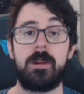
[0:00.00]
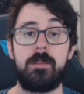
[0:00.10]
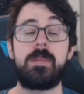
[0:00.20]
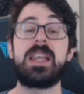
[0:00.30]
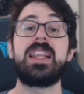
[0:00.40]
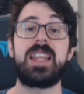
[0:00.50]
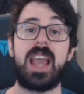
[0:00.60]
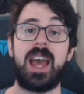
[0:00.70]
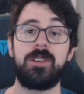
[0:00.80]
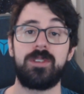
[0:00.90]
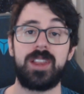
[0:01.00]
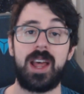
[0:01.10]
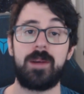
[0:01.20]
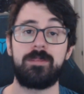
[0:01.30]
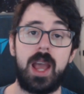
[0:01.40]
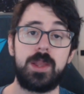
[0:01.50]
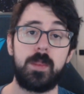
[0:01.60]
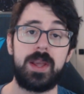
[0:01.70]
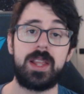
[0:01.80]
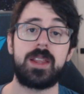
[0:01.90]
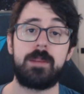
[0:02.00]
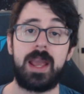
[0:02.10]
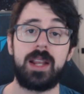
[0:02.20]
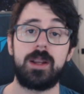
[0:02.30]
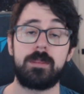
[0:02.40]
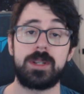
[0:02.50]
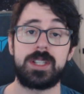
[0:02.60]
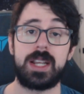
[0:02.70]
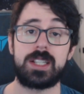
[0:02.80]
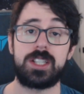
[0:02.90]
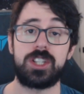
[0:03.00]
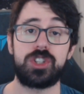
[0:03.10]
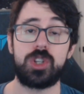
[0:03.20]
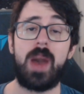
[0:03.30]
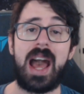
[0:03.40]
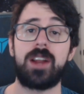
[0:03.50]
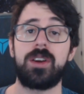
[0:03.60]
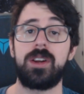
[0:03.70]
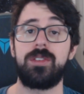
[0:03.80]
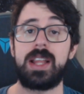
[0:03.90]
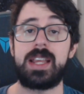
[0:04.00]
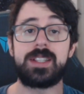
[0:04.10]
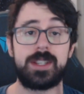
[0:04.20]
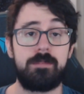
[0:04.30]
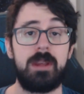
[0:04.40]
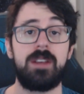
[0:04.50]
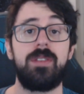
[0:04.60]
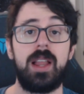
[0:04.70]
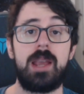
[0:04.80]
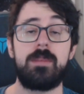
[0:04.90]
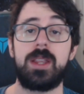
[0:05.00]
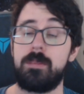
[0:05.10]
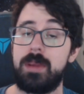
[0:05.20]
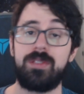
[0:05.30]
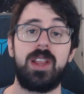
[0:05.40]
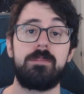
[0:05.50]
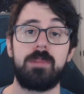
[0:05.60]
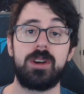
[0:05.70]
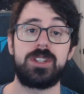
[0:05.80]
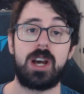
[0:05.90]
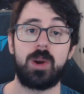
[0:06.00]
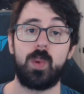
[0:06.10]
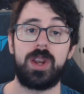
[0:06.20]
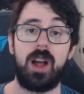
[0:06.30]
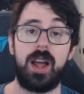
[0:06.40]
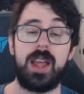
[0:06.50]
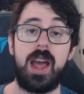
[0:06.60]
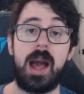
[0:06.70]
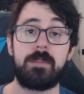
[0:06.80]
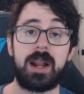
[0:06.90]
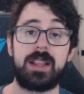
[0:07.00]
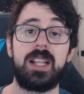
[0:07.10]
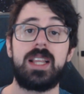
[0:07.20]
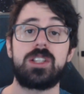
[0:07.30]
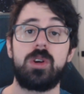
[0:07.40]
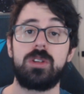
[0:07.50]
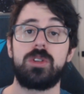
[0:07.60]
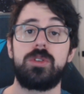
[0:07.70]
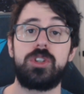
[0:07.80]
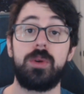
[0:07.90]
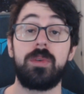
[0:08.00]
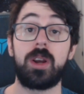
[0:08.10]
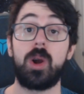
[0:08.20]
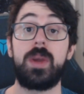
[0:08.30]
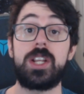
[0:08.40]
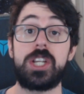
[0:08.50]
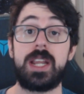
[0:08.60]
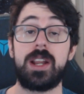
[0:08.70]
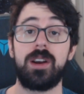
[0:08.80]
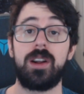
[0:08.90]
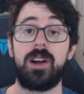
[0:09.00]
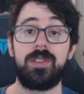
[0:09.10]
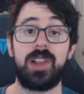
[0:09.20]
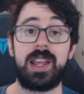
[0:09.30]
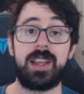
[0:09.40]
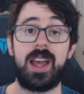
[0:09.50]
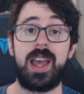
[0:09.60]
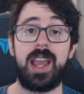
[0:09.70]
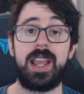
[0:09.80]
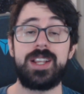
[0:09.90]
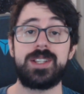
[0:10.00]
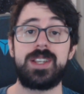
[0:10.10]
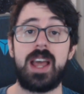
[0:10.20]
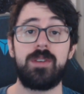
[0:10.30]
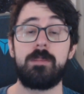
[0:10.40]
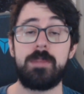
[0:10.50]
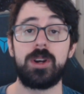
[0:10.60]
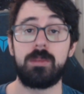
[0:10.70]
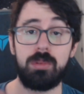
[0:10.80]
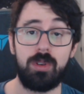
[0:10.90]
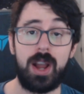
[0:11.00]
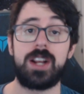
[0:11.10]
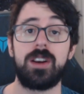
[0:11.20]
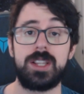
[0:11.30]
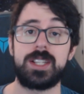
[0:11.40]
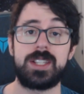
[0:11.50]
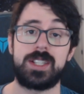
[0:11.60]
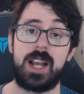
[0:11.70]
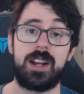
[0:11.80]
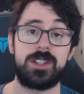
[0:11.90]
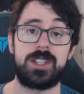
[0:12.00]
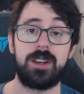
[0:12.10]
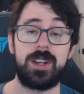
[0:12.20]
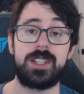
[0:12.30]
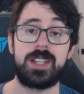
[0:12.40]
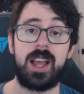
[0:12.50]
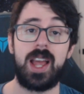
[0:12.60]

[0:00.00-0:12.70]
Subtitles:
being the end for them. And the way that they painted number 6 is just so accurate, of like he's a big flame and big flame burns out or whatnot. But I think that's also true for Koichi here, of like he's never burned brighter in this entire series,